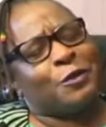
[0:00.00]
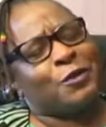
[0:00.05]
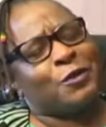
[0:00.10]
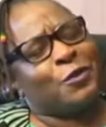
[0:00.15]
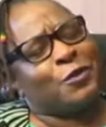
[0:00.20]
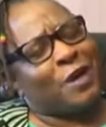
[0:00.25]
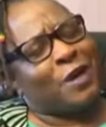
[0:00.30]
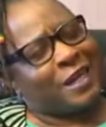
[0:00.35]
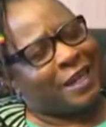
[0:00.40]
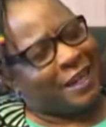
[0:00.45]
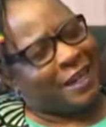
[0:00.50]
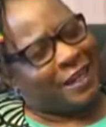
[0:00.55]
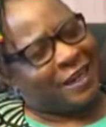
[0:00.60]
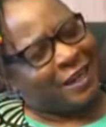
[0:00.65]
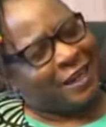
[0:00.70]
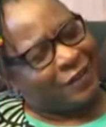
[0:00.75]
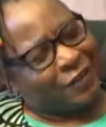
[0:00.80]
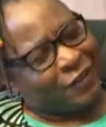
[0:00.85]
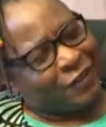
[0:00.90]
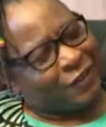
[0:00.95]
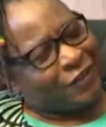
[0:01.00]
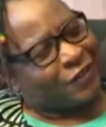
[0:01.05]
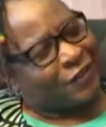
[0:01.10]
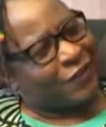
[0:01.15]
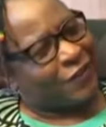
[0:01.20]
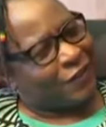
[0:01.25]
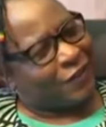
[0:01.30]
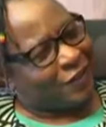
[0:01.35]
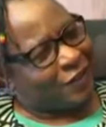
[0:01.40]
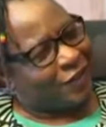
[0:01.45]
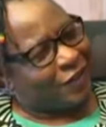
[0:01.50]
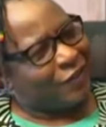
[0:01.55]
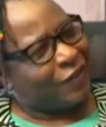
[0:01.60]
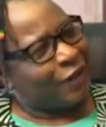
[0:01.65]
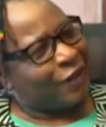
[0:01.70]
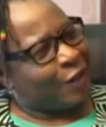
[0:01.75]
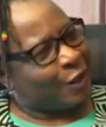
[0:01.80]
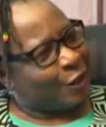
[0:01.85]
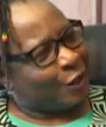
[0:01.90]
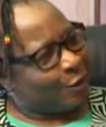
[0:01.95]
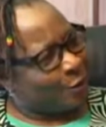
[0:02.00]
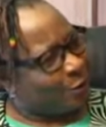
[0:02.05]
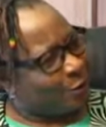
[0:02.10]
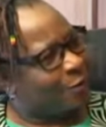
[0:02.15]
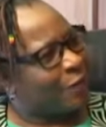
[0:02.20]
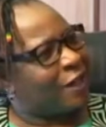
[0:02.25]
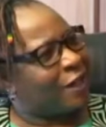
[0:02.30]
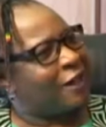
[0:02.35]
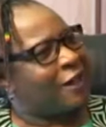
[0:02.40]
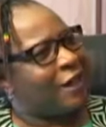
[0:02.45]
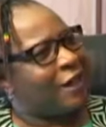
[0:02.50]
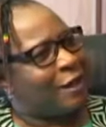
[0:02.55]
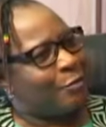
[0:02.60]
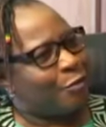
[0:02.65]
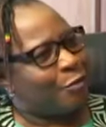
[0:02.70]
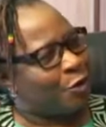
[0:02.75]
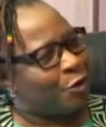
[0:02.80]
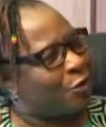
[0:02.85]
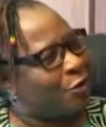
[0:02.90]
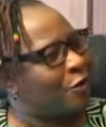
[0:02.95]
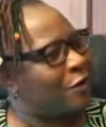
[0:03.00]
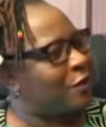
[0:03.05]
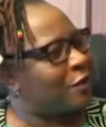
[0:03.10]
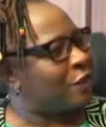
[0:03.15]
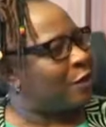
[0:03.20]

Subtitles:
So one can also, you know, you can borrow